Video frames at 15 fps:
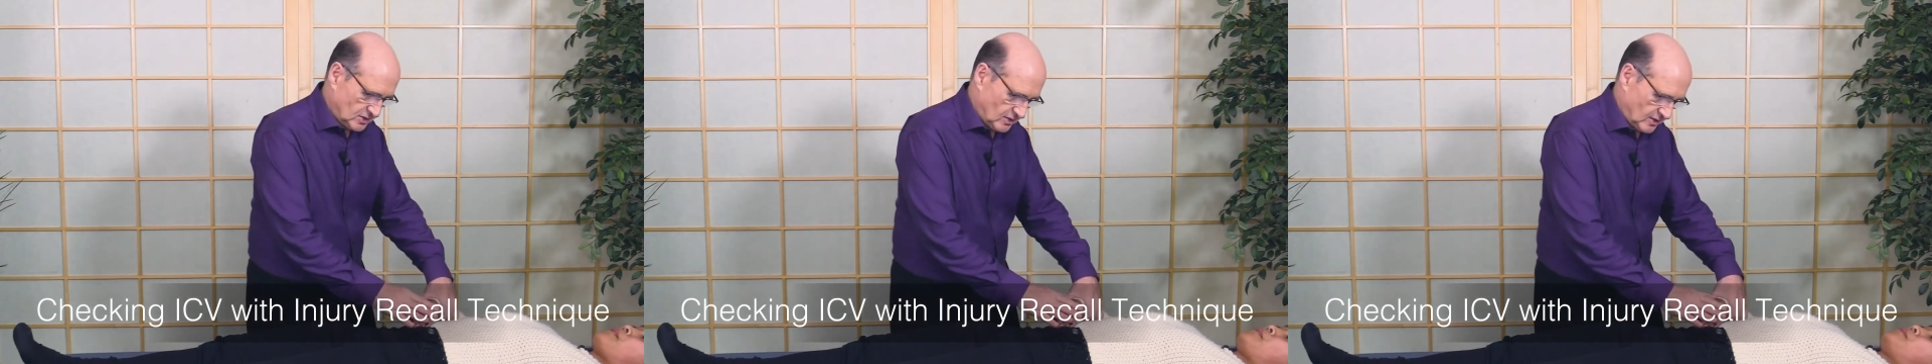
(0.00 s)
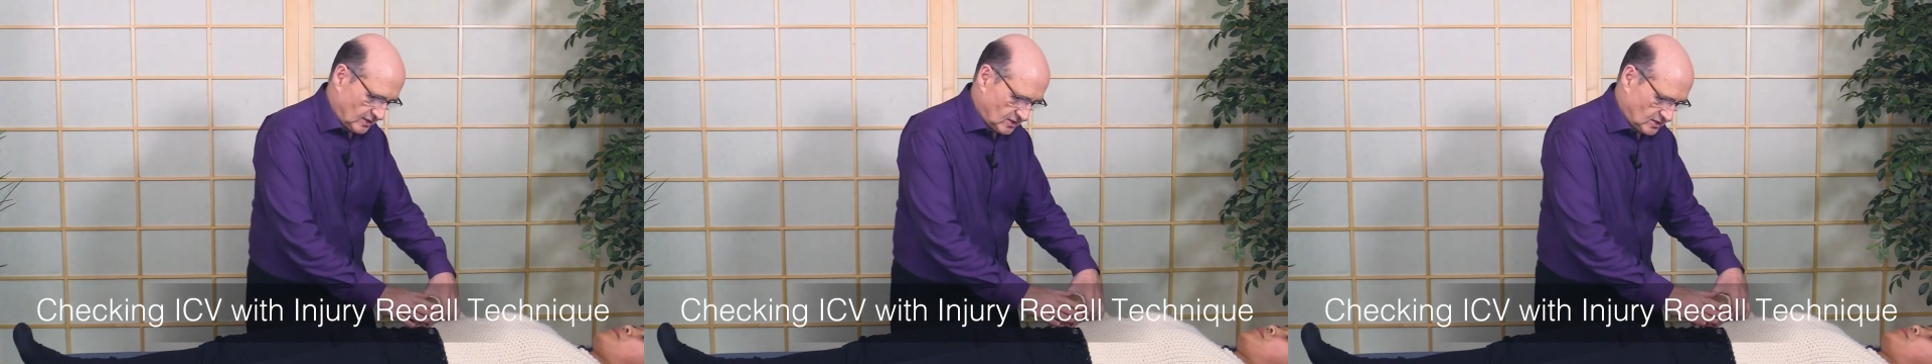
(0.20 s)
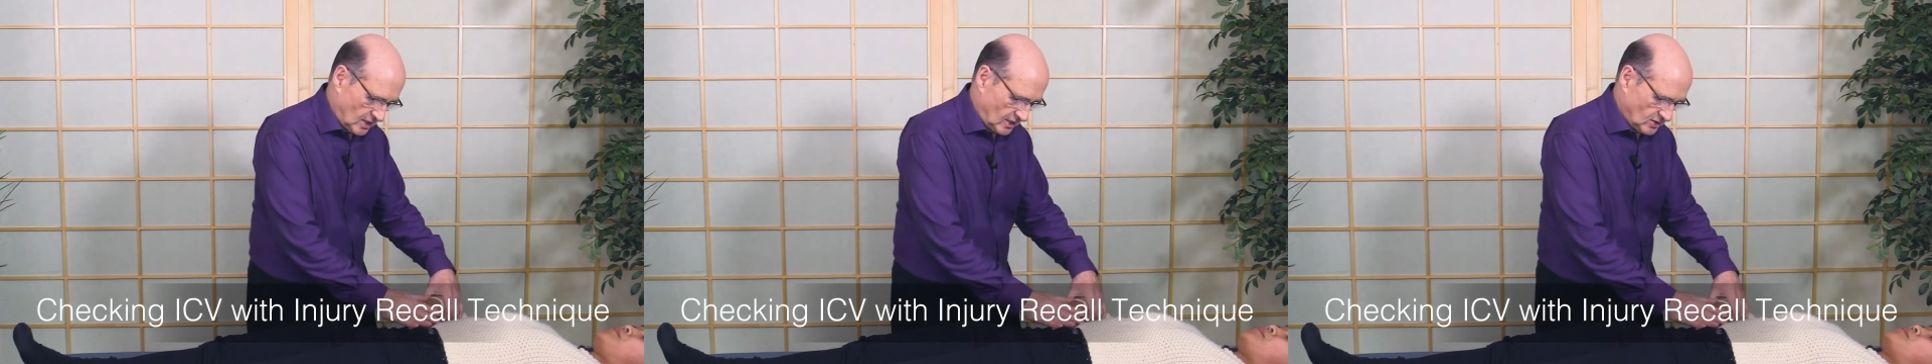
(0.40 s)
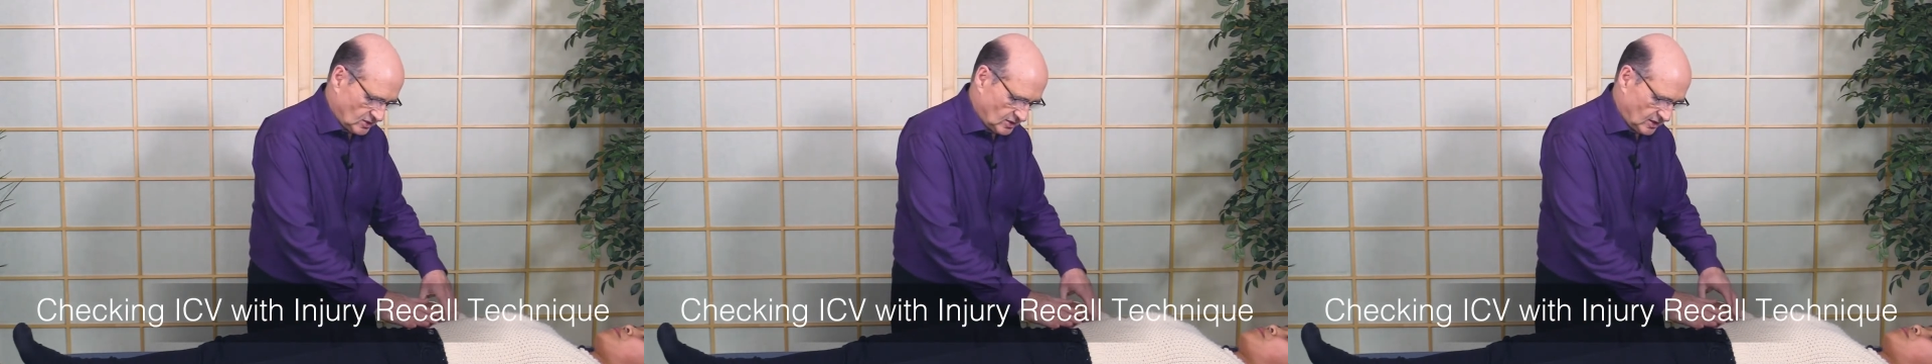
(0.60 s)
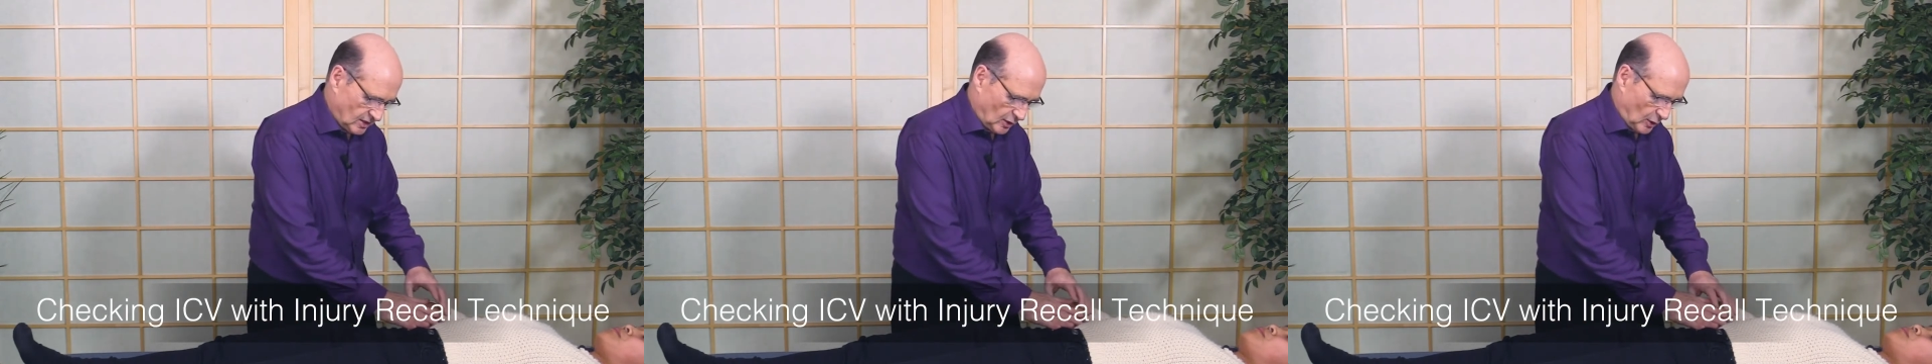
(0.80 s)
going to touch
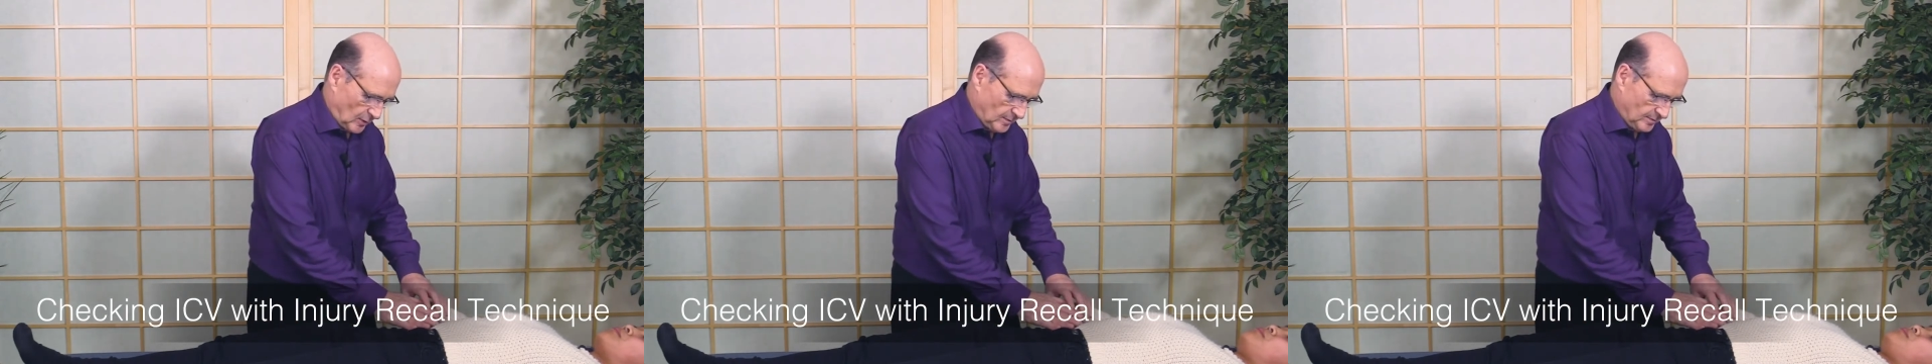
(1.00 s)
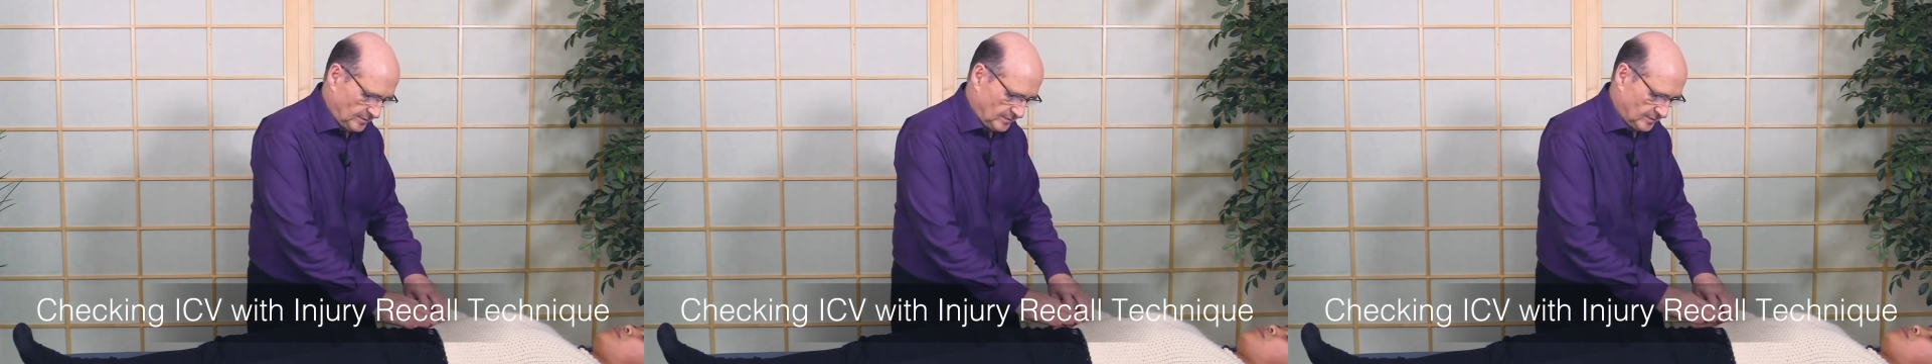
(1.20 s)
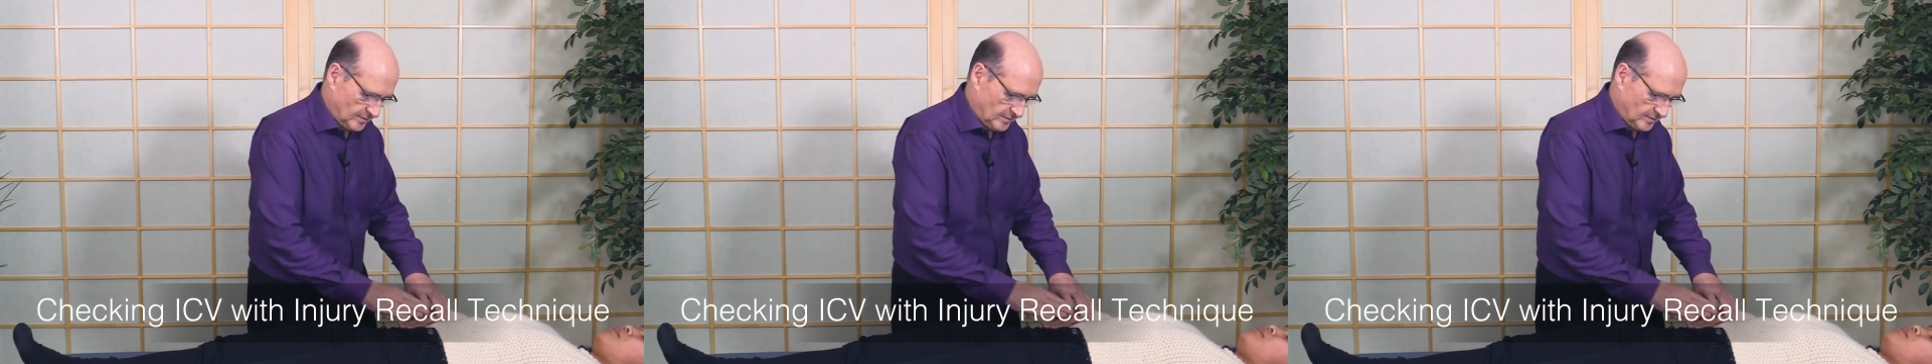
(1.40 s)
here,